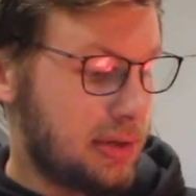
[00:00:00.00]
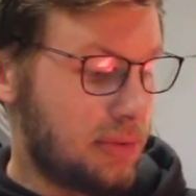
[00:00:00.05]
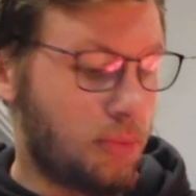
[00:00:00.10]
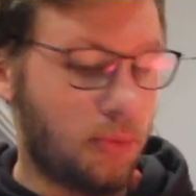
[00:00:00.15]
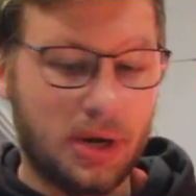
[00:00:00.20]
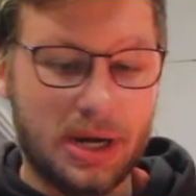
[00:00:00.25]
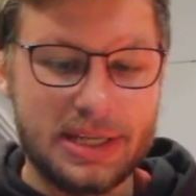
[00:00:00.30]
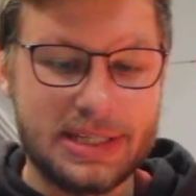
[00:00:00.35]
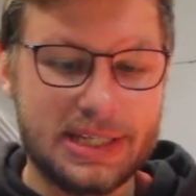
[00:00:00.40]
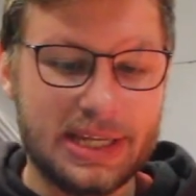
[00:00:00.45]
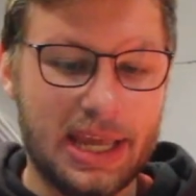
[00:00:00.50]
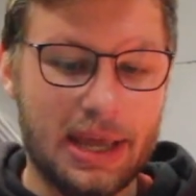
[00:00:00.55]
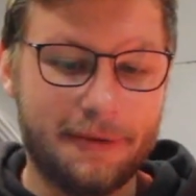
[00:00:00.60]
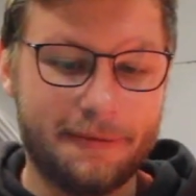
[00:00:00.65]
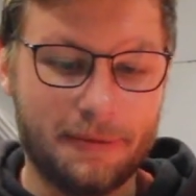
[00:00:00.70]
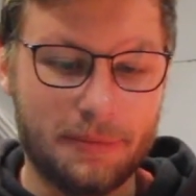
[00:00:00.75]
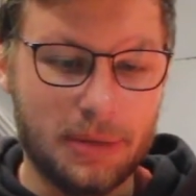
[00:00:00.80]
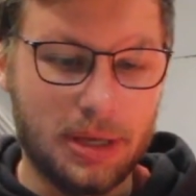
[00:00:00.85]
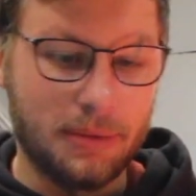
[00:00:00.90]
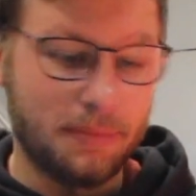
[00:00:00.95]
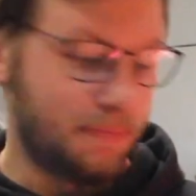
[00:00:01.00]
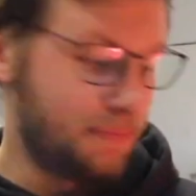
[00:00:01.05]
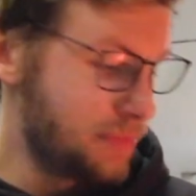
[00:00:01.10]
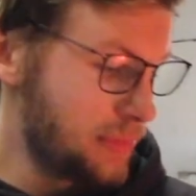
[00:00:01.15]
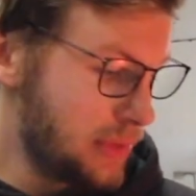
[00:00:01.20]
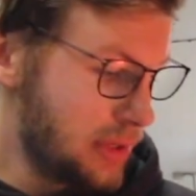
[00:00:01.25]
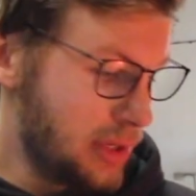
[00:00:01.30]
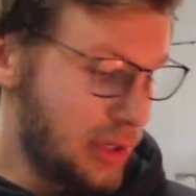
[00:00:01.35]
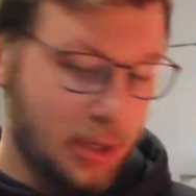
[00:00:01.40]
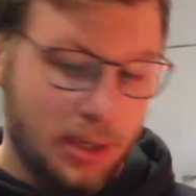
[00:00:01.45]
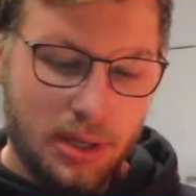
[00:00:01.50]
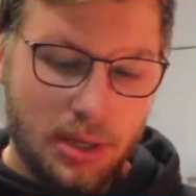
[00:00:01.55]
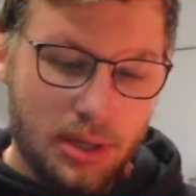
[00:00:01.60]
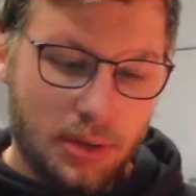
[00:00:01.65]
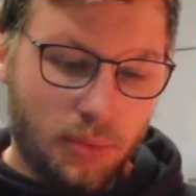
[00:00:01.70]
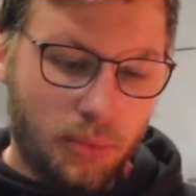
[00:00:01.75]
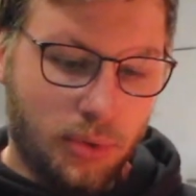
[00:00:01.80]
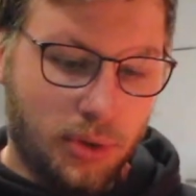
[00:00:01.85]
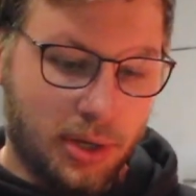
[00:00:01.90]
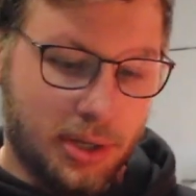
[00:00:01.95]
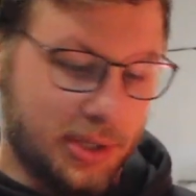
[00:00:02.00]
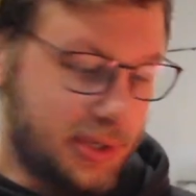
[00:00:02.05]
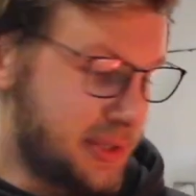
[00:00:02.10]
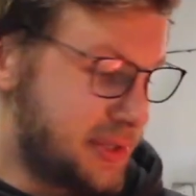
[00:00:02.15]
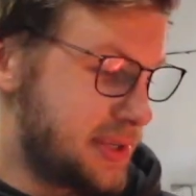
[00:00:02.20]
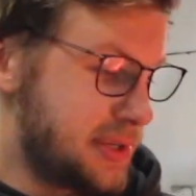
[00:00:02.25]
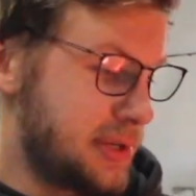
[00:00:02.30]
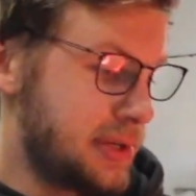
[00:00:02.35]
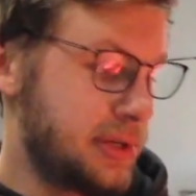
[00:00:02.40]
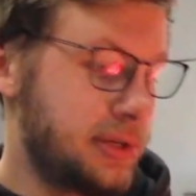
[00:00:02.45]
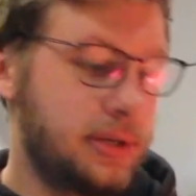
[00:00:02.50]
wanted to get from him was